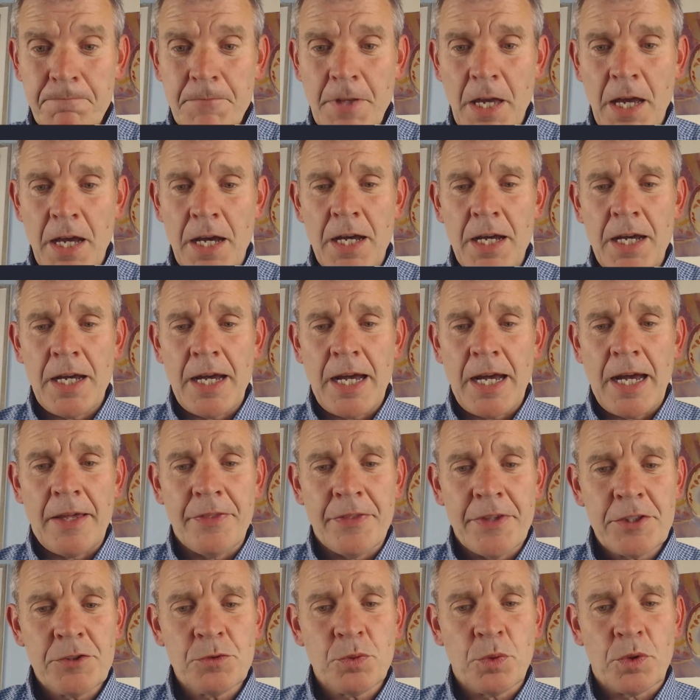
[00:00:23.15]
And
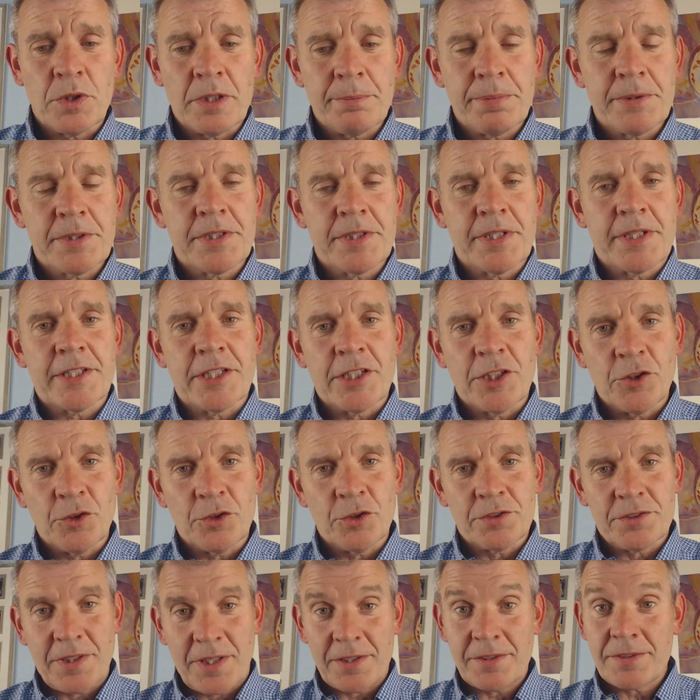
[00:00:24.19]
this one in particular
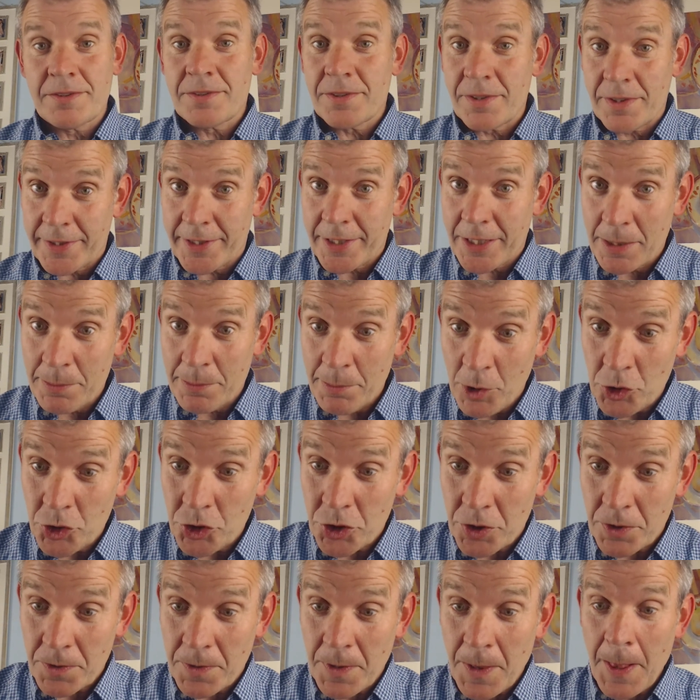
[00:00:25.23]
looks at circular
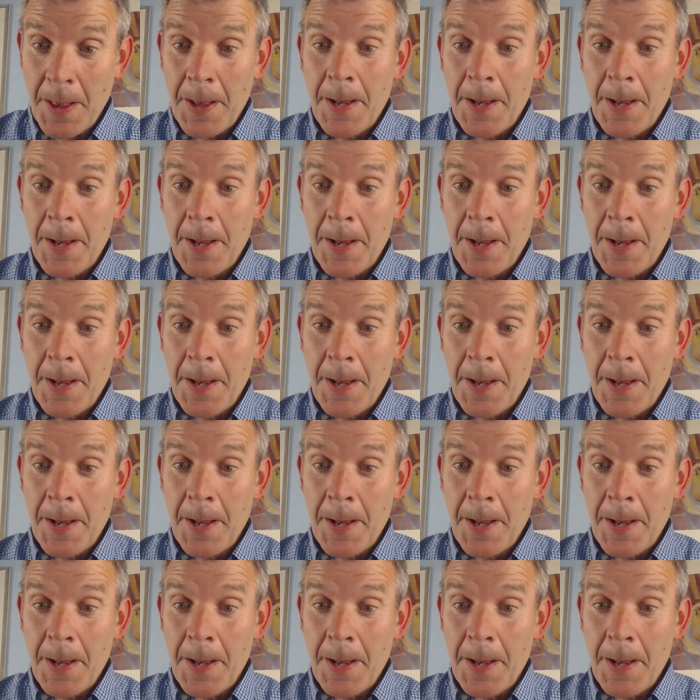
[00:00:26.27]
motion,